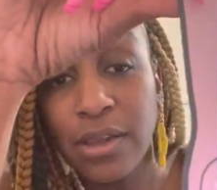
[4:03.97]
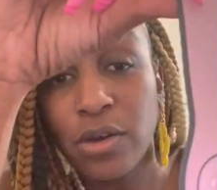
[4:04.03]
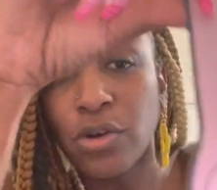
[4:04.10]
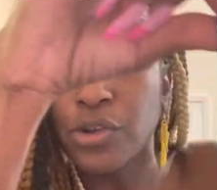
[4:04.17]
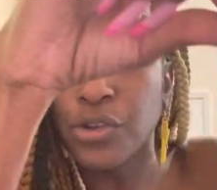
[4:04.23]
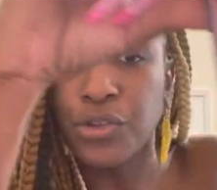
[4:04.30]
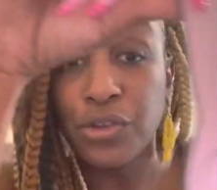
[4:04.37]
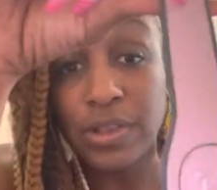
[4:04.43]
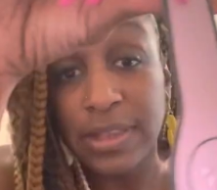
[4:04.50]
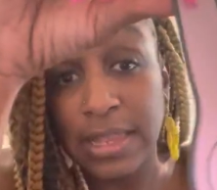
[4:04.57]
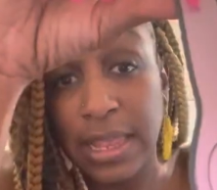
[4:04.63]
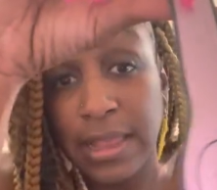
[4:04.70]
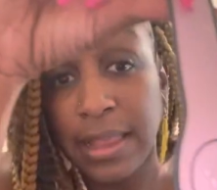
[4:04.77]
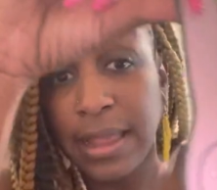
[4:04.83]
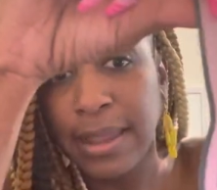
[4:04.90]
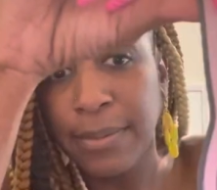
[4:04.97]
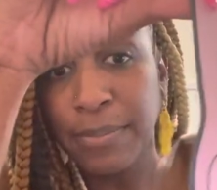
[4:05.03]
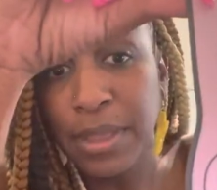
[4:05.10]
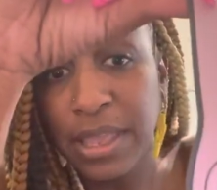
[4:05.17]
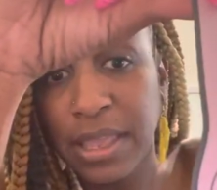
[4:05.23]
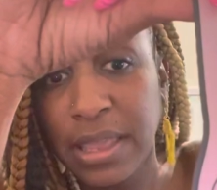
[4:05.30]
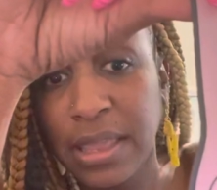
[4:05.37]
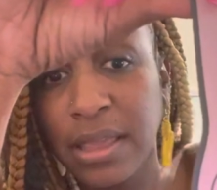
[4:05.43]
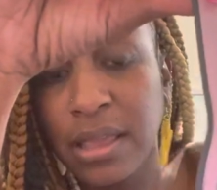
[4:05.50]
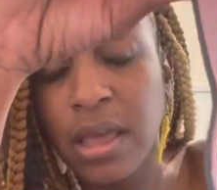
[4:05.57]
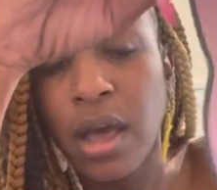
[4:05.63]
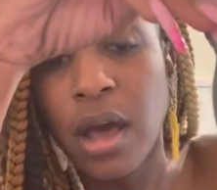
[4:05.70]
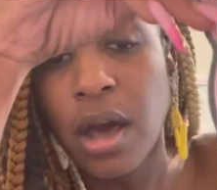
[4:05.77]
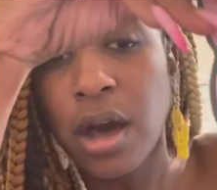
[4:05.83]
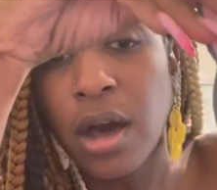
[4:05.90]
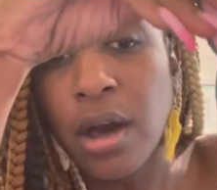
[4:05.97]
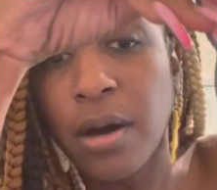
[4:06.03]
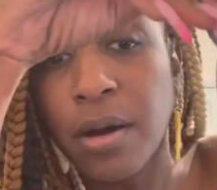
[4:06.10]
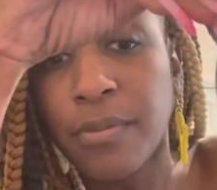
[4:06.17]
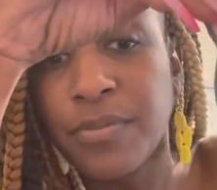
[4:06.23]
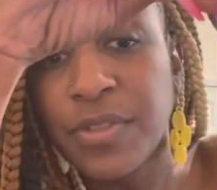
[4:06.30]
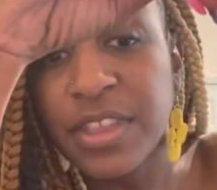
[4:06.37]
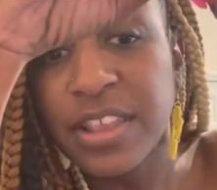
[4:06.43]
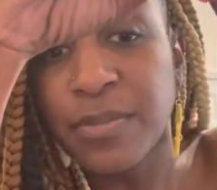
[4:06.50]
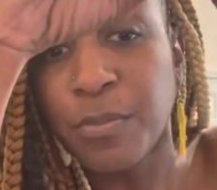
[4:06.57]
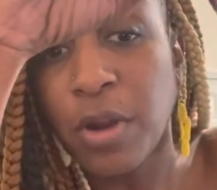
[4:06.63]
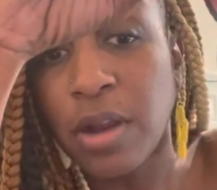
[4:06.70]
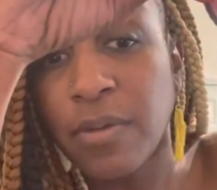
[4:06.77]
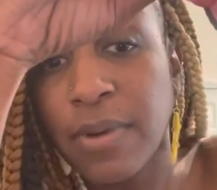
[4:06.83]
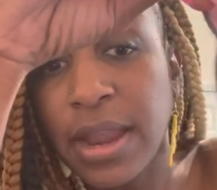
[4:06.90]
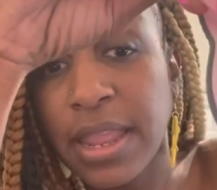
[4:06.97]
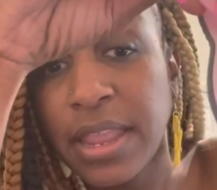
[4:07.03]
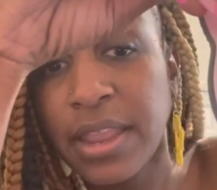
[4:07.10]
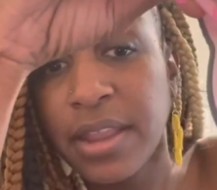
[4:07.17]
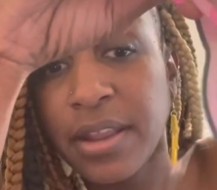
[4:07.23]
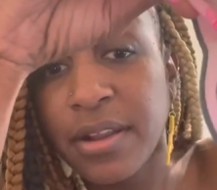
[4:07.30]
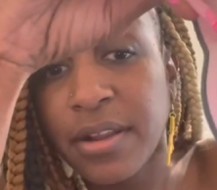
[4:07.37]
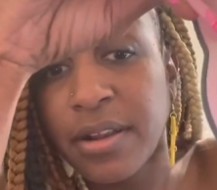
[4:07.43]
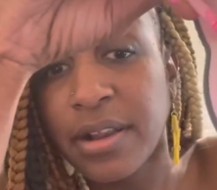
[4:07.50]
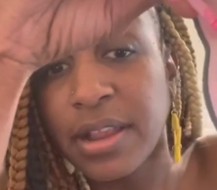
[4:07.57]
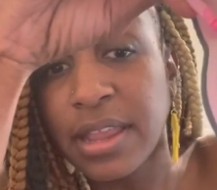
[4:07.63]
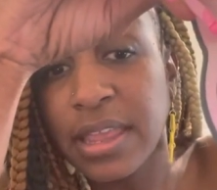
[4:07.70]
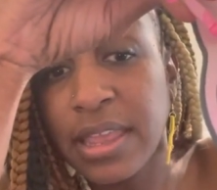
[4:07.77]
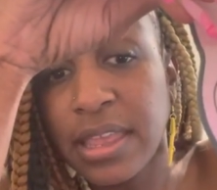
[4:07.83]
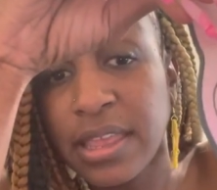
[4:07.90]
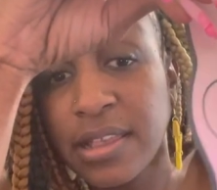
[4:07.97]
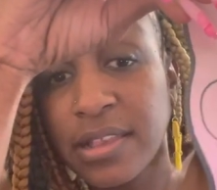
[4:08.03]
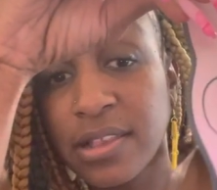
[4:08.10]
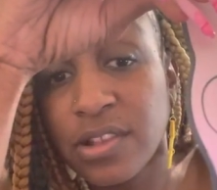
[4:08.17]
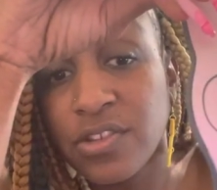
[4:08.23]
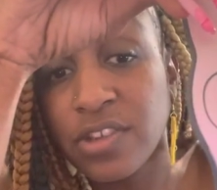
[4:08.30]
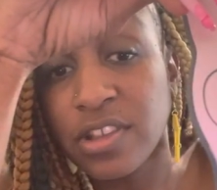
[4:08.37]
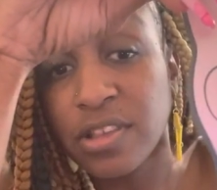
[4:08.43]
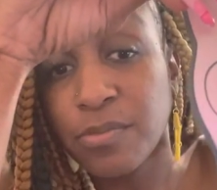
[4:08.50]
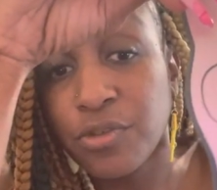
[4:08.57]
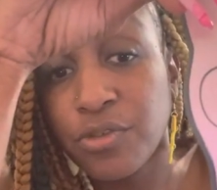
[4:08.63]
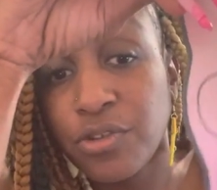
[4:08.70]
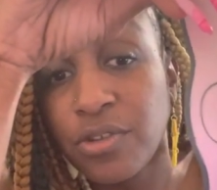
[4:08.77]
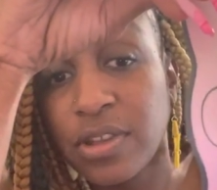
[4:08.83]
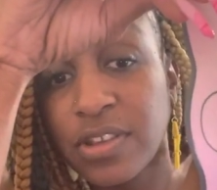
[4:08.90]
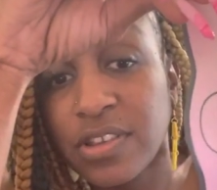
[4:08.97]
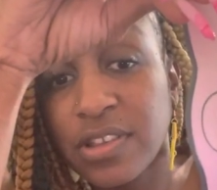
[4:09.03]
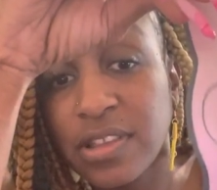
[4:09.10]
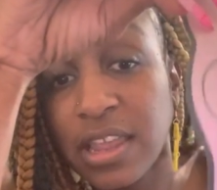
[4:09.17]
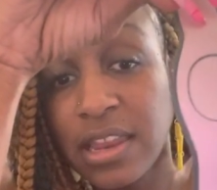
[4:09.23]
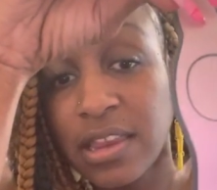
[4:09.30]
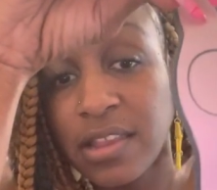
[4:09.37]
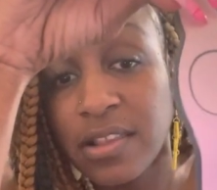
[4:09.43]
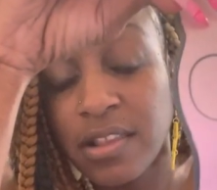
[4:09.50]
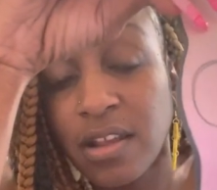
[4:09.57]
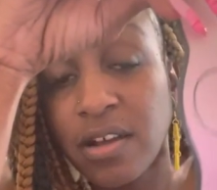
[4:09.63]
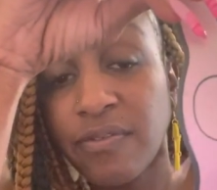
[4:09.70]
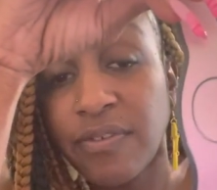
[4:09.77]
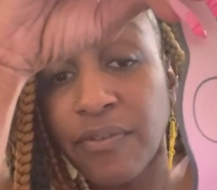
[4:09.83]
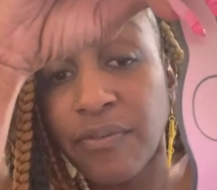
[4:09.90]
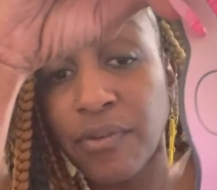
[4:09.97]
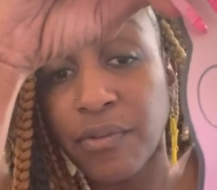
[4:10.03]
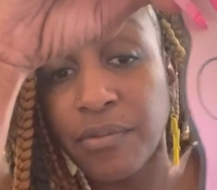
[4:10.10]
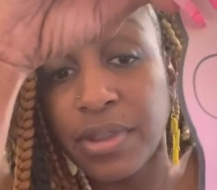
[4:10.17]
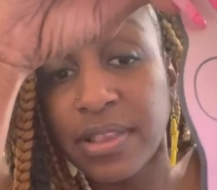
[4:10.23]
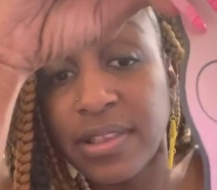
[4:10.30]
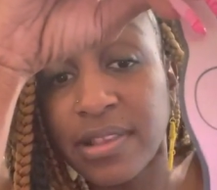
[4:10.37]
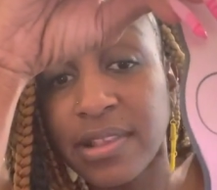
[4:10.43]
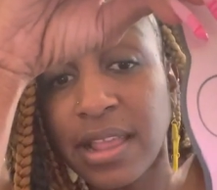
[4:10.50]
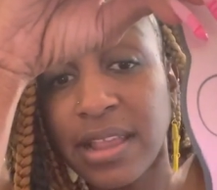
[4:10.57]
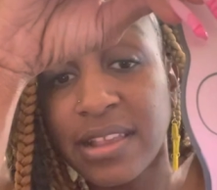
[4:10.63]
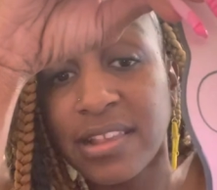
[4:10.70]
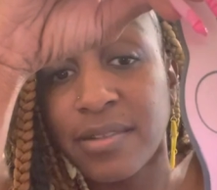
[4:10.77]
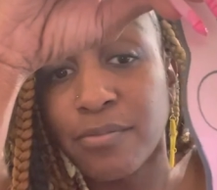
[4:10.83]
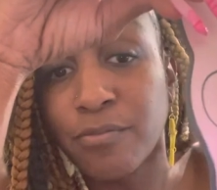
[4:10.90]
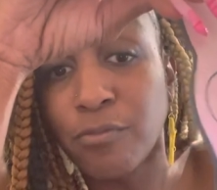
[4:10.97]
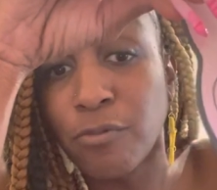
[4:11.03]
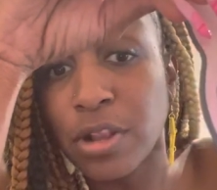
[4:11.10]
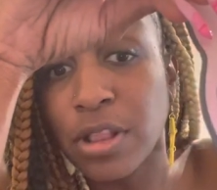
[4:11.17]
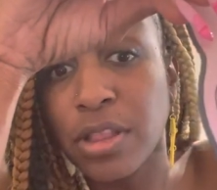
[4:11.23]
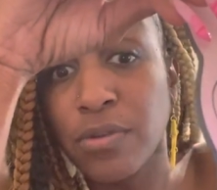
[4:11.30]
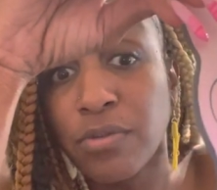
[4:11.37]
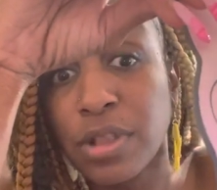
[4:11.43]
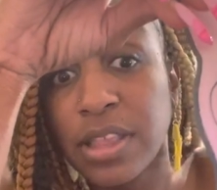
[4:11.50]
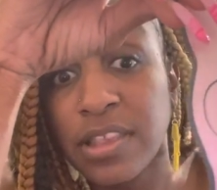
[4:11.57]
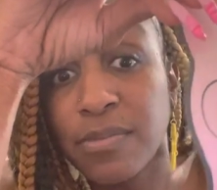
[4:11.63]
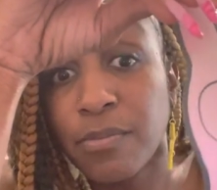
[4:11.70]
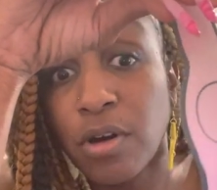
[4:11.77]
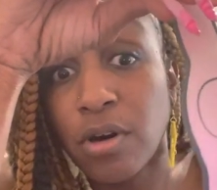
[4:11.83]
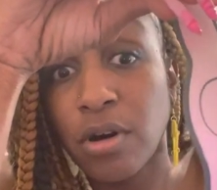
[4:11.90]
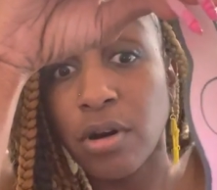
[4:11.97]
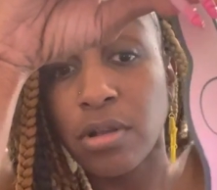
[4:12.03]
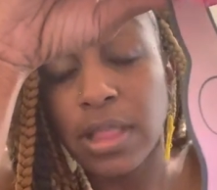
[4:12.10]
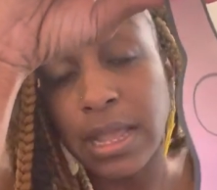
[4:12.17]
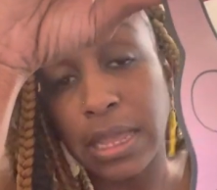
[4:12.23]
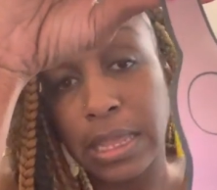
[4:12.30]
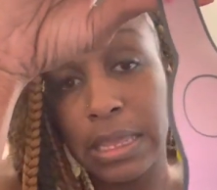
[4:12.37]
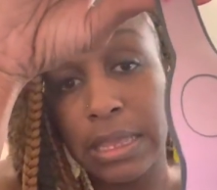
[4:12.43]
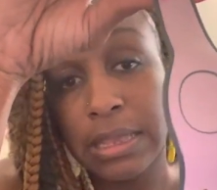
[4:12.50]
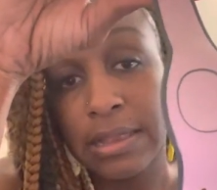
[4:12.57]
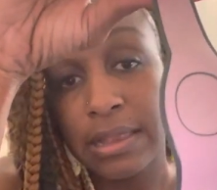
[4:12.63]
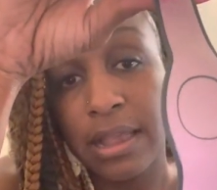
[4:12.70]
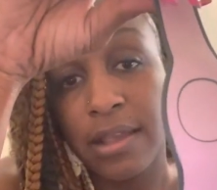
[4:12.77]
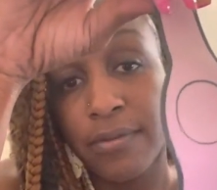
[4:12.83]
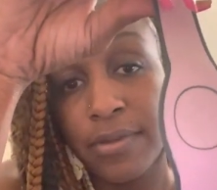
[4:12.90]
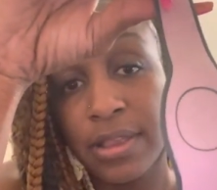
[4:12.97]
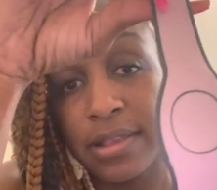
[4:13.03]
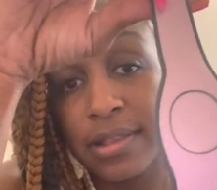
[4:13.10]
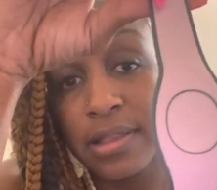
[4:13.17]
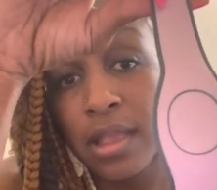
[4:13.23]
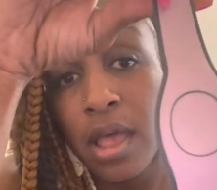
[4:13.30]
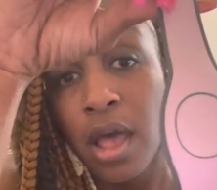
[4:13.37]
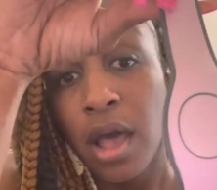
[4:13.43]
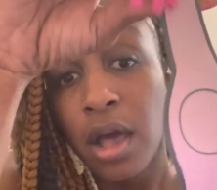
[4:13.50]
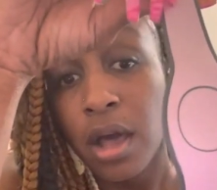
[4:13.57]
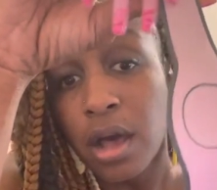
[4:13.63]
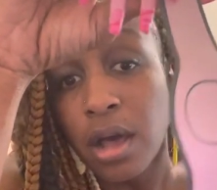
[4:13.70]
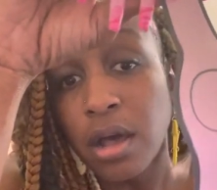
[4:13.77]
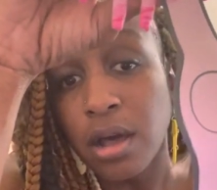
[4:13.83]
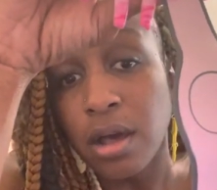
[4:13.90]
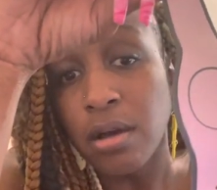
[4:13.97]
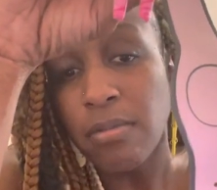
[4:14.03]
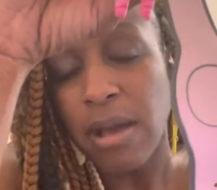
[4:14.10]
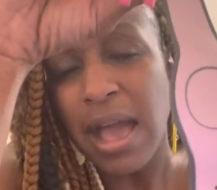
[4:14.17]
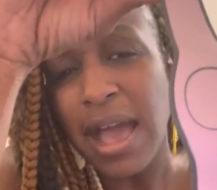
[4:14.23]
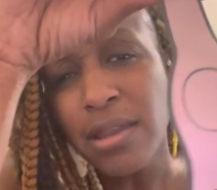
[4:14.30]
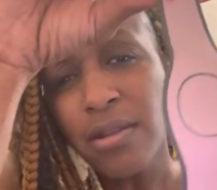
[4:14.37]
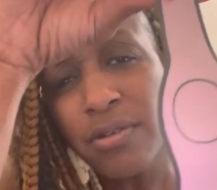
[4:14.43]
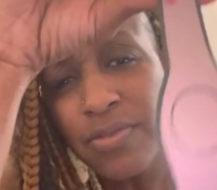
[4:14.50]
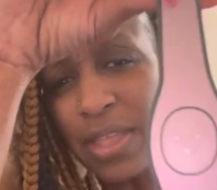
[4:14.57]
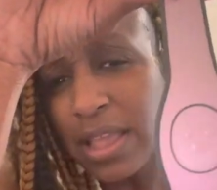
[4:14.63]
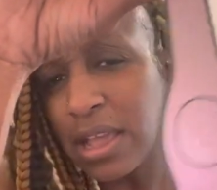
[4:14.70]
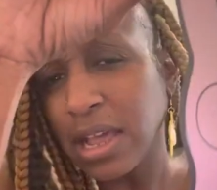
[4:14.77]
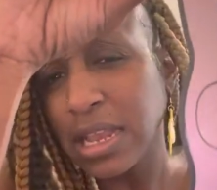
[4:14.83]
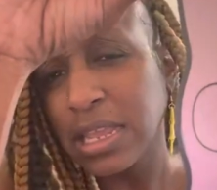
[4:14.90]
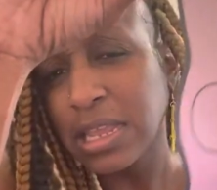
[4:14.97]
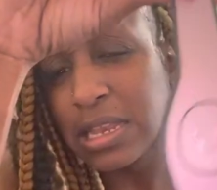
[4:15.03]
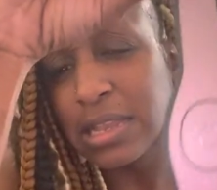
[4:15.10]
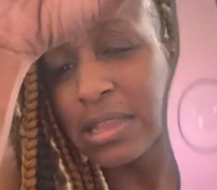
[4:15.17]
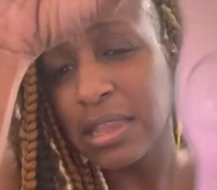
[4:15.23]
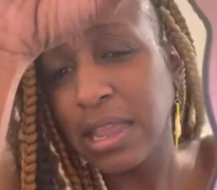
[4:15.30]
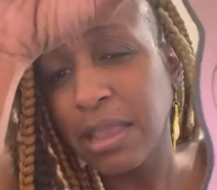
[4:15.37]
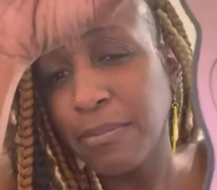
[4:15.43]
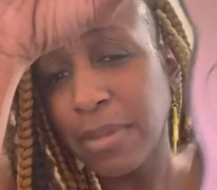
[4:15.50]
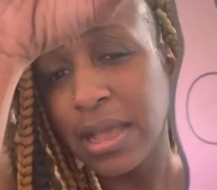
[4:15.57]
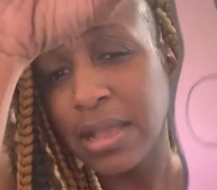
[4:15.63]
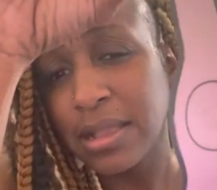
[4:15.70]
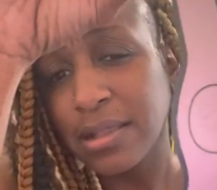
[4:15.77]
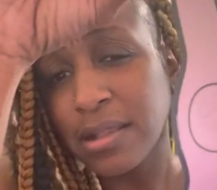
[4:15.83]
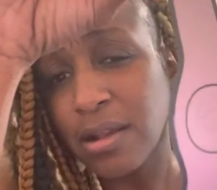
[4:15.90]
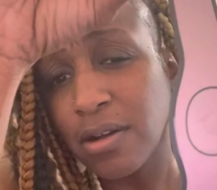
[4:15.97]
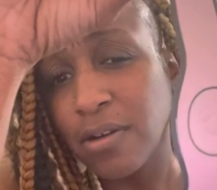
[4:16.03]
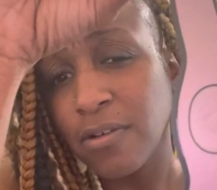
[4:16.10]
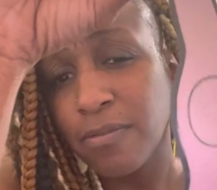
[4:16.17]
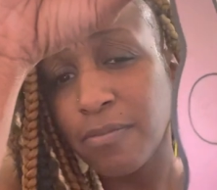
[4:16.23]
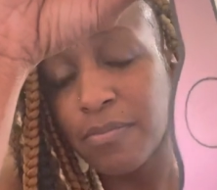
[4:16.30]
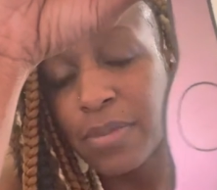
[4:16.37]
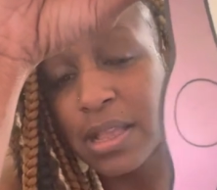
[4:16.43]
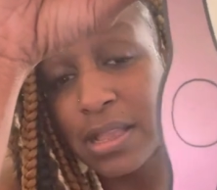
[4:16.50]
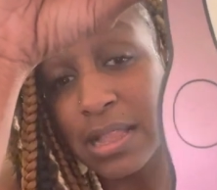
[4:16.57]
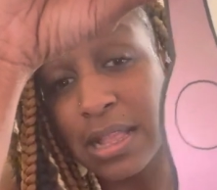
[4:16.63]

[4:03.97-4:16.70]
or you could say light pink. This part right here is adjustable. You could just take this off if your wrist is like really small, like a kid's size wrist. I don't think I need to take mine off because I